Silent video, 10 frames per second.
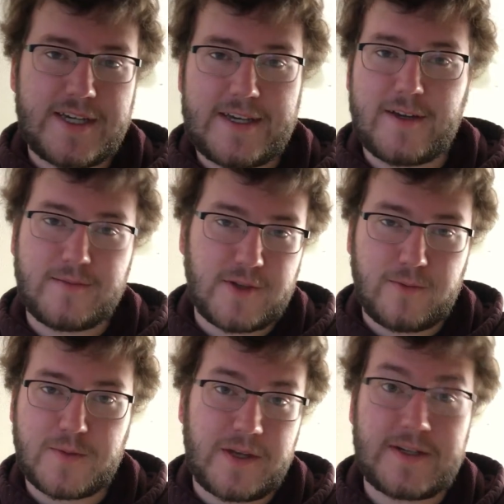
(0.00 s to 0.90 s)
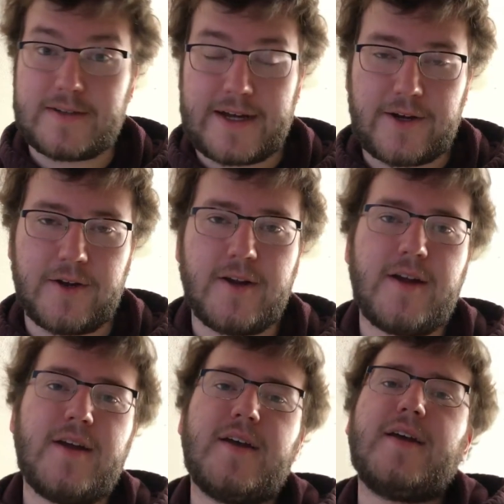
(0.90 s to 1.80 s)
He comes home smelling like her,
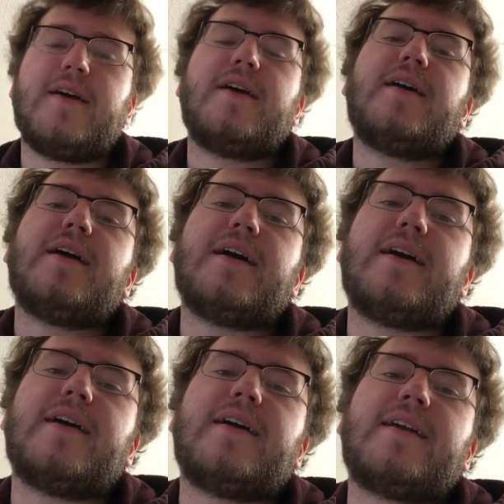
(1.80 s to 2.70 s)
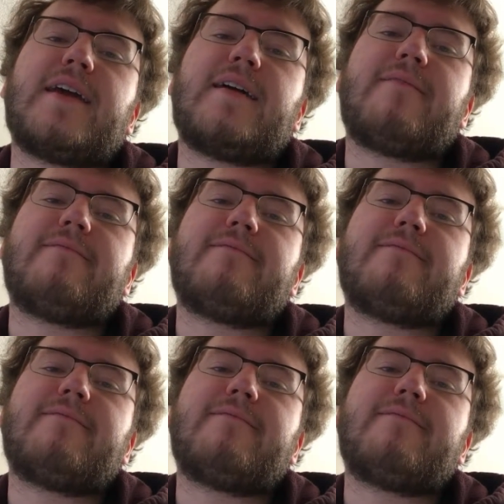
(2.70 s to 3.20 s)
and yeah,